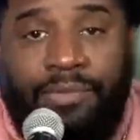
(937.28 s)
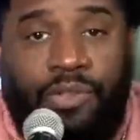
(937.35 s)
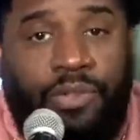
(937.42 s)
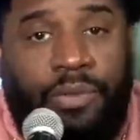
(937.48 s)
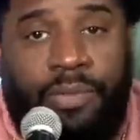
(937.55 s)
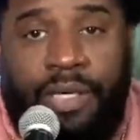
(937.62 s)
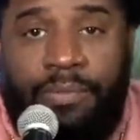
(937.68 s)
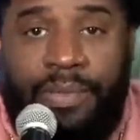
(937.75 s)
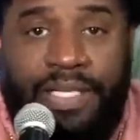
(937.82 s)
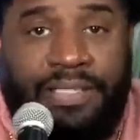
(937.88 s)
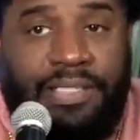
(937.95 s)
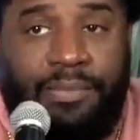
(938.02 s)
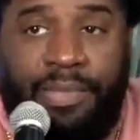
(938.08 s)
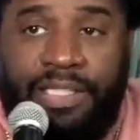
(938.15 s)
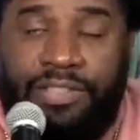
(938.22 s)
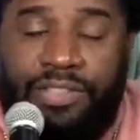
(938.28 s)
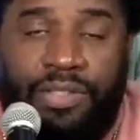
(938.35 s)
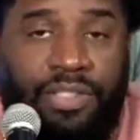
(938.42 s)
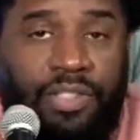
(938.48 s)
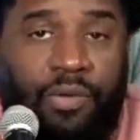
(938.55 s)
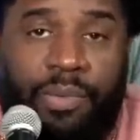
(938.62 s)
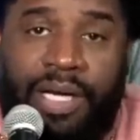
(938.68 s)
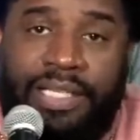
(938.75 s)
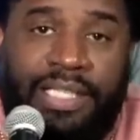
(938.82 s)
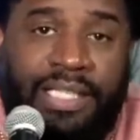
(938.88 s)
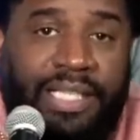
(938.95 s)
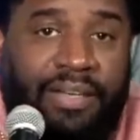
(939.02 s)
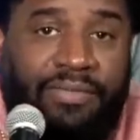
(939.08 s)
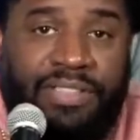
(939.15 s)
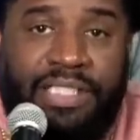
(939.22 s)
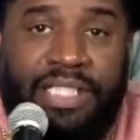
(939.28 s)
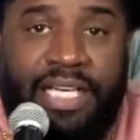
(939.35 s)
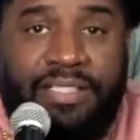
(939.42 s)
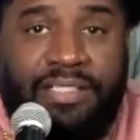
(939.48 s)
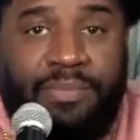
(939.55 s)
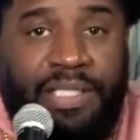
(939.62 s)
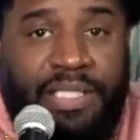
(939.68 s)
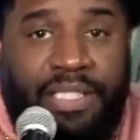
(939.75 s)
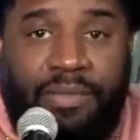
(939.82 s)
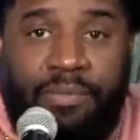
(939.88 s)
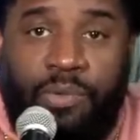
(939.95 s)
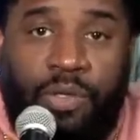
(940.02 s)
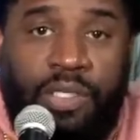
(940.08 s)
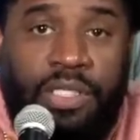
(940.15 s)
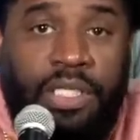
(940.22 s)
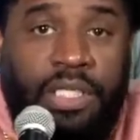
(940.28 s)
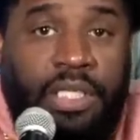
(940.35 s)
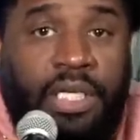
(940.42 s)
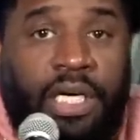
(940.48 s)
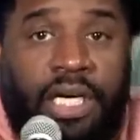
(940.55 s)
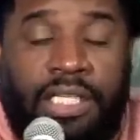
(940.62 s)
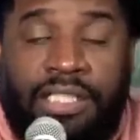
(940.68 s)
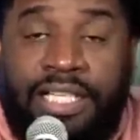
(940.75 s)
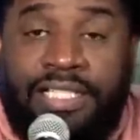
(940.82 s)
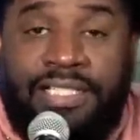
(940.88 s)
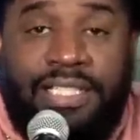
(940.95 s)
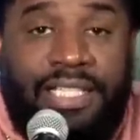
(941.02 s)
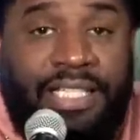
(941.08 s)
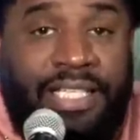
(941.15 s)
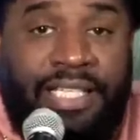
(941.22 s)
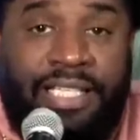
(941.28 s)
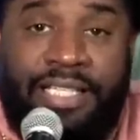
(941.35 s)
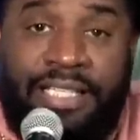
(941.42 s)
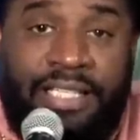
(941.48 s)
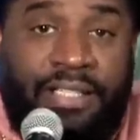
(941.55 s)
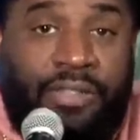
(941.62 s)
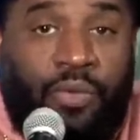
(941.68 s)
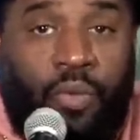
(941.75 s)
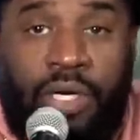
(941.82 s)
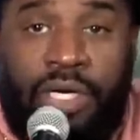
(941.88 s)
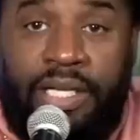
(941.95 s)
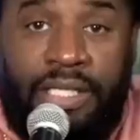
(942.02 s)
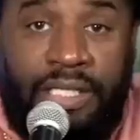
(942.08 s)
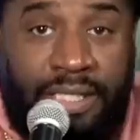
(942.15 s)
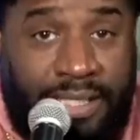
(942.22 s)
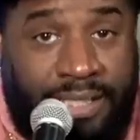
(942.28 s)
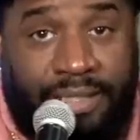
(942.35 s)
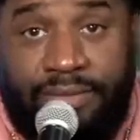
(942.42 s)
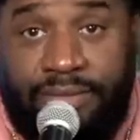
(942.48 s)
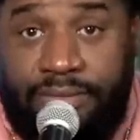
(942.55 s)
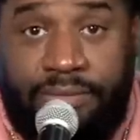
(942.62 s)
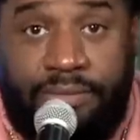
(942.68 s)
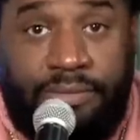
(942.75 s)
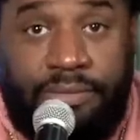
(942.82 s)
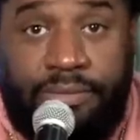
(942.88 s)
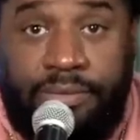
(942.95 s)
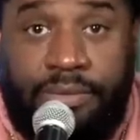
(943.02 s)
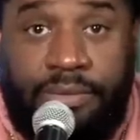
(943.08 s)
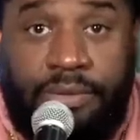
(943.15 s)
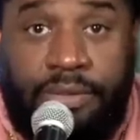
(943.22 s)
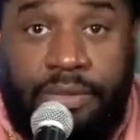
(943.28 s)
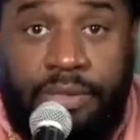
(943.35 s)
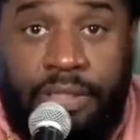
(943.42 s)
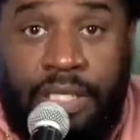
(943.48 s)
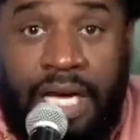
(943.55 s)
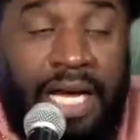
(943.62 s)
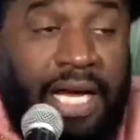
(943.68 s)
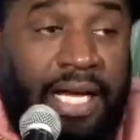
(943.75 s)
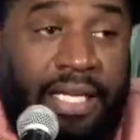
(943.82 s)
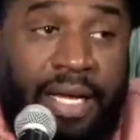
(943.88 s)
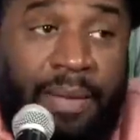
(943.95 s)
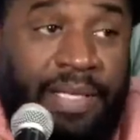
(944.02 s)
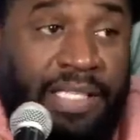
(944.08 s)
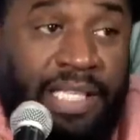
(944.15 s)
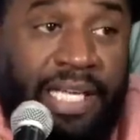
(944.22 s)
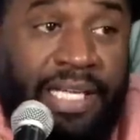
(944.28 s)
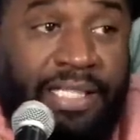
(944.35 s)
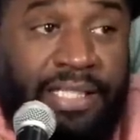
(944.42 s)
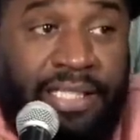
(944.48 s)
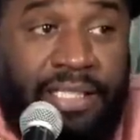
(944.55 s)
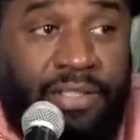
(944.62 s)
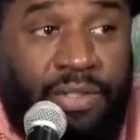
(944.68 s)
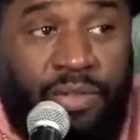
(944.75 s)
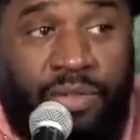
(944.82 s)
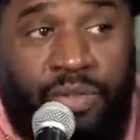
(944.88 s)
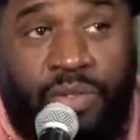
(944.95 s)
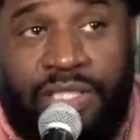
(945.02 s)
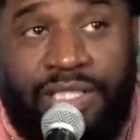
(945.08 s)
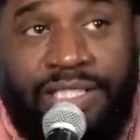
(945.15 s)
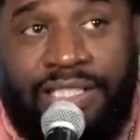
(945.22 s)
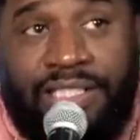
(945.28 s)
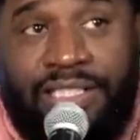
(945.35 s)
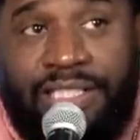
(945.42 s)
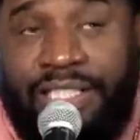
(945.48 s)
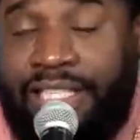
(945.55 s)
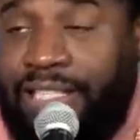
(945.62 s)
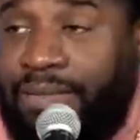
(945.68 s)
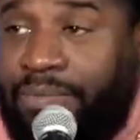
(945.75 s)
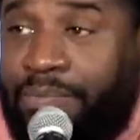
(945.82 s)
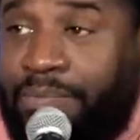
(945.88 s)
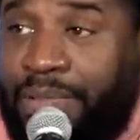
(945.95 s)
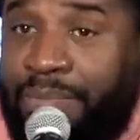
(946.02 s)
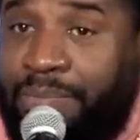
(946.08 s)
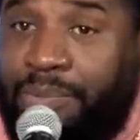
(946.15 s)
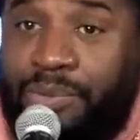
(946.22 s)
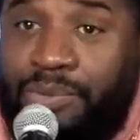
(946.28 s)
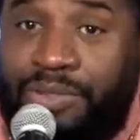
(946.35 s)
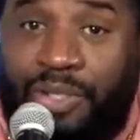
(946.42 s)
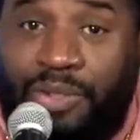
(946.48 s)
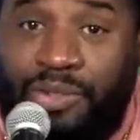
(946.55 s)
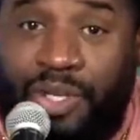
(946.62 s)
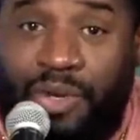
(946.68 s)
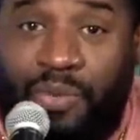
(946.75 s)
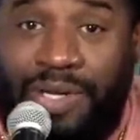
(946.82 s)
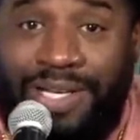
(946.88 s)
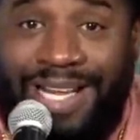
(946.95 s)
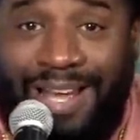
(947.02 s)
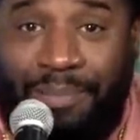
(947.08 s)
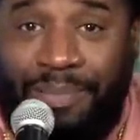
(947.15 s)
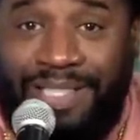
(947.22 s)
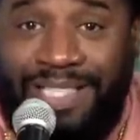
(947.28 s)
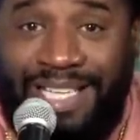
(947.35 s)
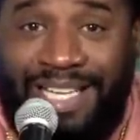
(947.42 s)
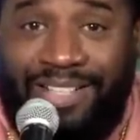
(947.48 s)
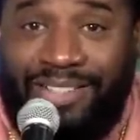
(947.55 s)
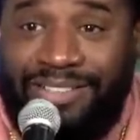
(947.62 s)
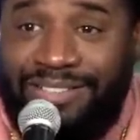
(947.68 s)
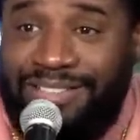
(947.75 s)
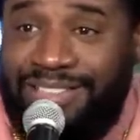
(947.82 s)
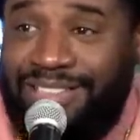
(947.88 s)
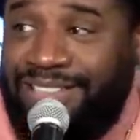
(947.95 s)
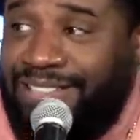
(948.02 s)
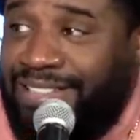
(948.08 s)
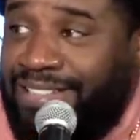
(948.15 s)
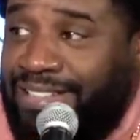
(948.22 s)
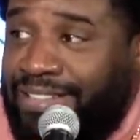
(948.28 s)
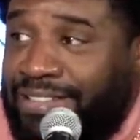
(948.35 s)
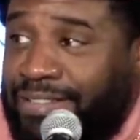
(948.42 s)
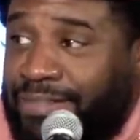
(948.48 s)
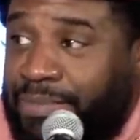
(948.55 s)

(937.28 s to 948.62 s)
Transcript: I am doing my best to make sure nobody can advertise me anymore mm. unless it is 100. I I mean like you, you think the ticket people don't know what happened now? Mm.